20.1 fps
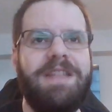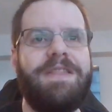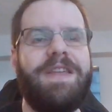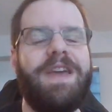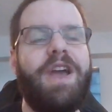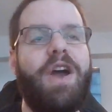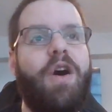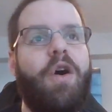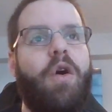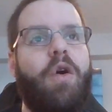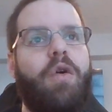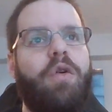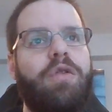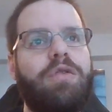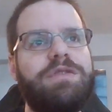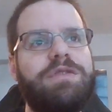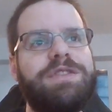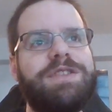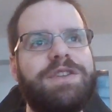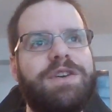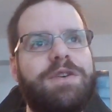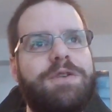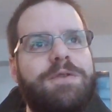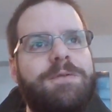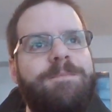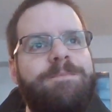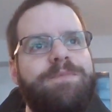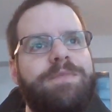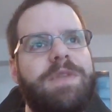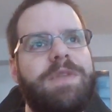They
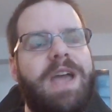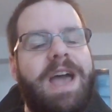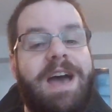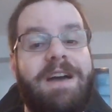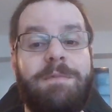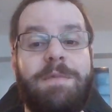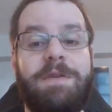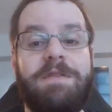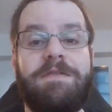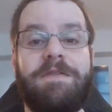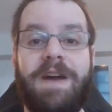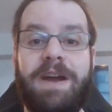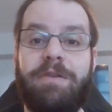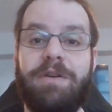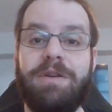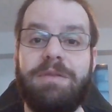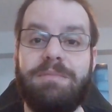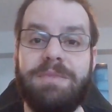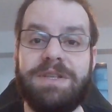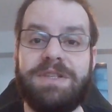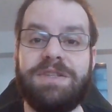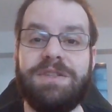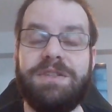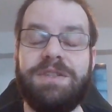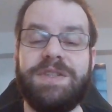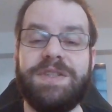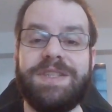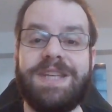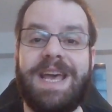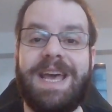also have been firing
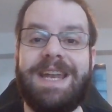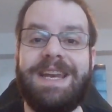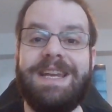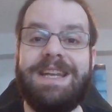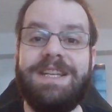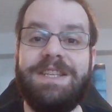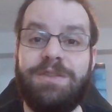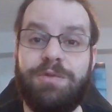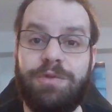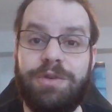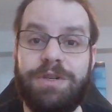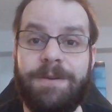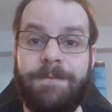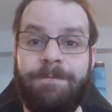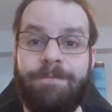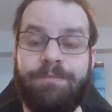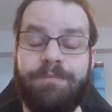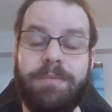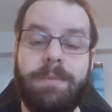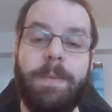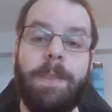missiles at Israel,